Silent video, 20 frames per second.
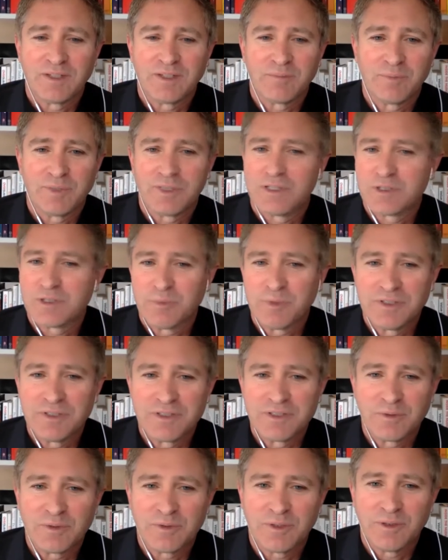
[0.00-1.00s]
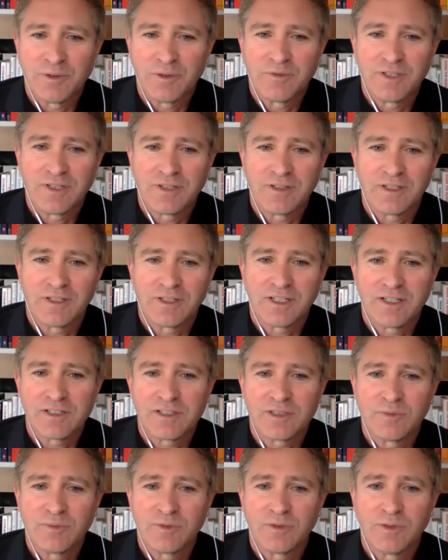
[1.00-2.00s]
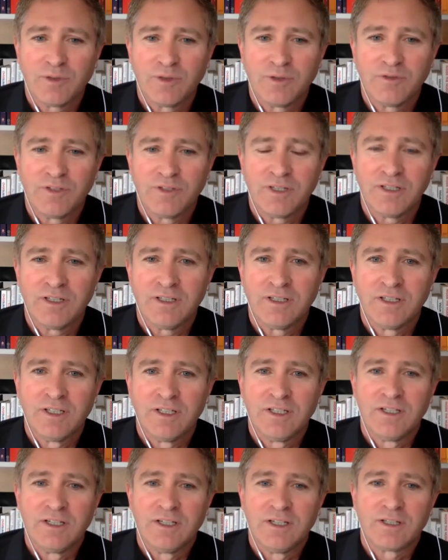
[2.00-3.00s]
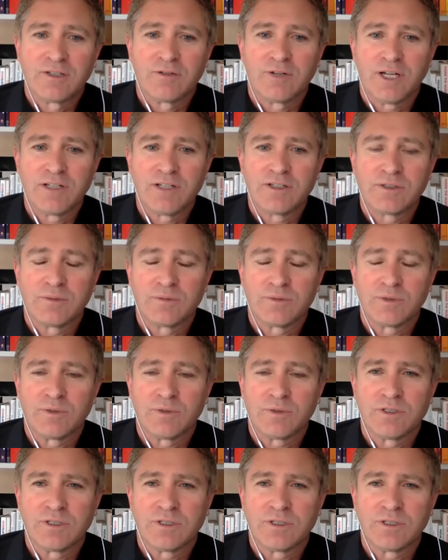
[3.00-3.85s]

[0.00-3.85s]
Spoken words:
participants or whoever the customer or whoever the relationships with.